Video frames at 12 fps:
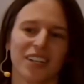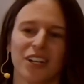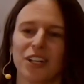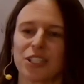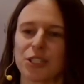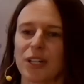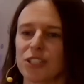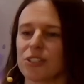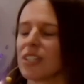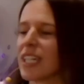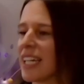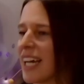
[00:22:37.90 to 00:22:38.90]
So as you're
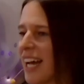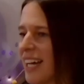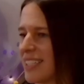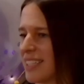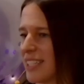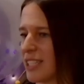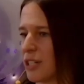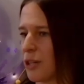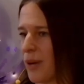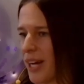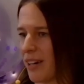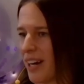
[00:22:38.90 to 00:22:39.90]
looking ahead to this
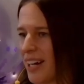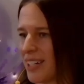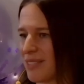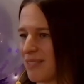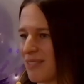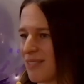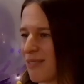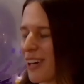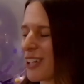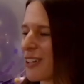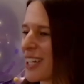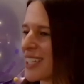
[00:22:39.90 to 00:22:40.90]
new era,
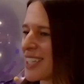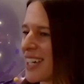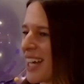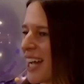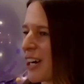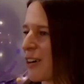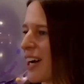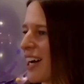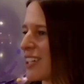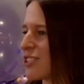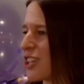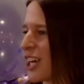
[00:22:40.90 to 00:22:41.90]
whether it's an
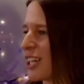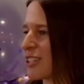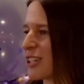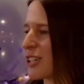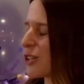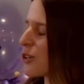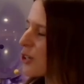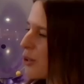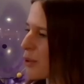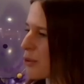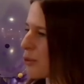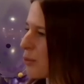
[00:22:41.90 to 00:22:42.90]
era change that you're
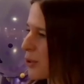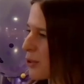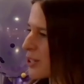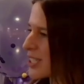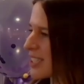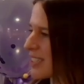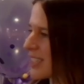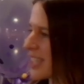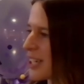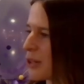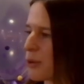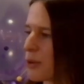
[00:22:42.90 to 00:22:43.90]
going through
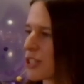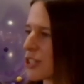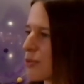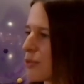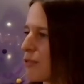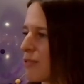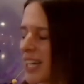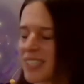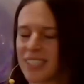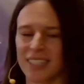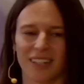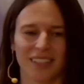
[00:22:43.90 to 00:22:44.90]
personally or just
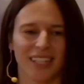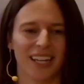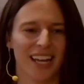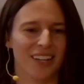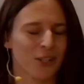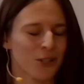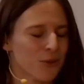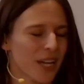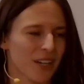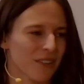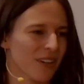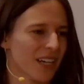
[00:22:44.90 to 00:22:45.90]
reflecting on the new
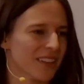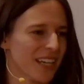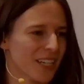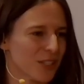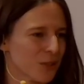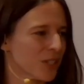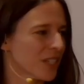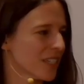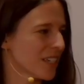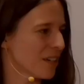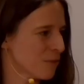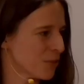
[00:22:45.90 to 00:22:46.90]
era that
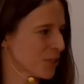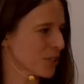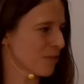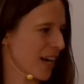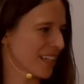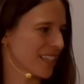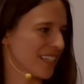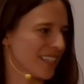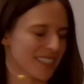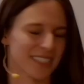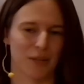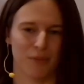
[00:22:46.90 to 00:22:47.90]
Unity of Verde Valley
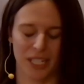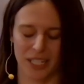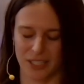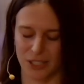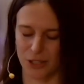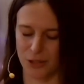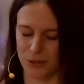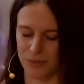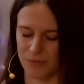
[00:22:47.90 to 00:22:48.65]
is stepping into,